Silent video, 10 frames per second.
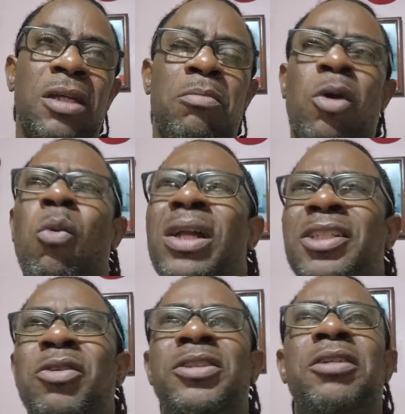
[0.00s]
But watch
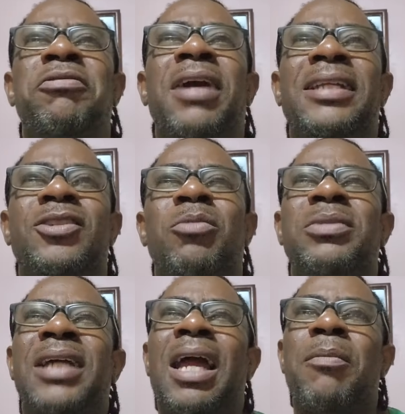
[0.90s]
it when you find some
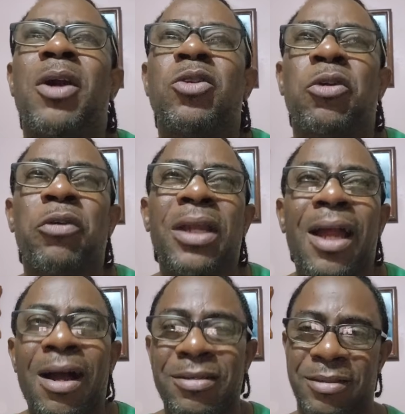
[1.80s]
time and
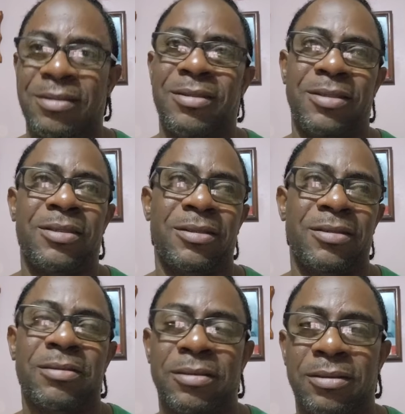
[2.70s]
relax.
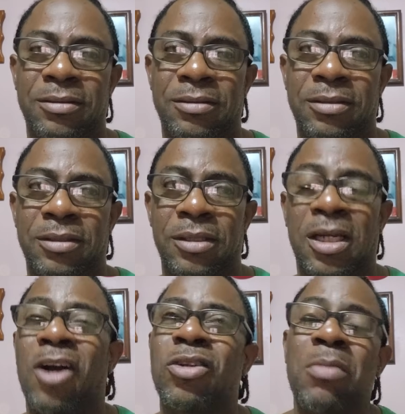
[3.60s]

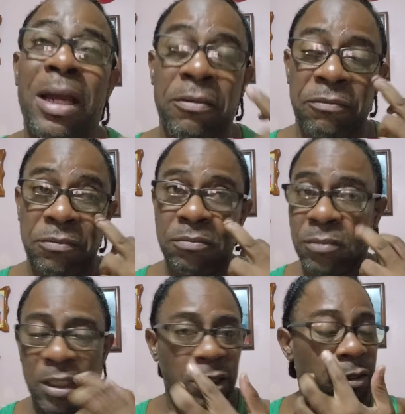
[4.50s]
Cause you might,
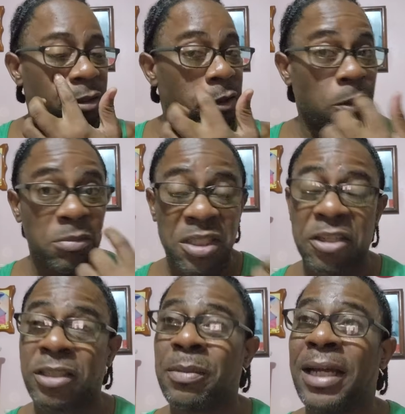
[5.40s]
some
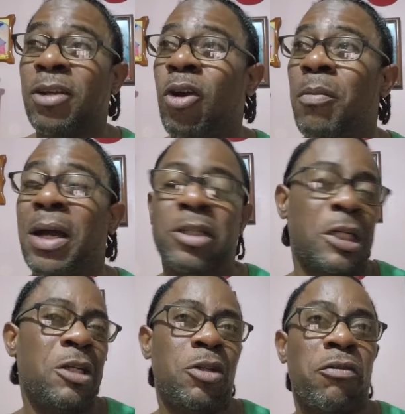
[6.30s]
tears might come and
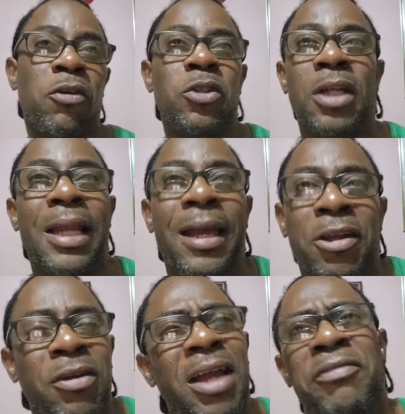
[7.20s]
no fun no like
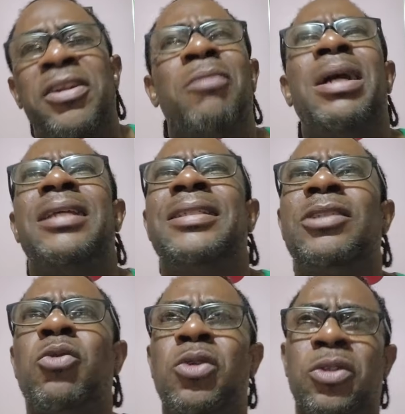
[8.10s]
cry for nobody
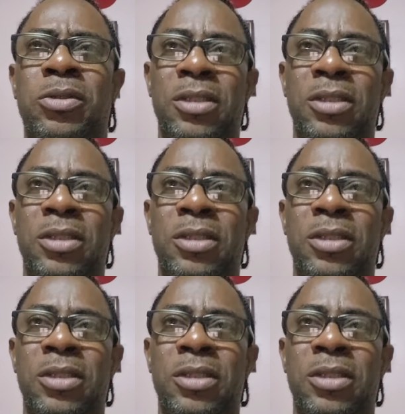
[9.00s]
soon.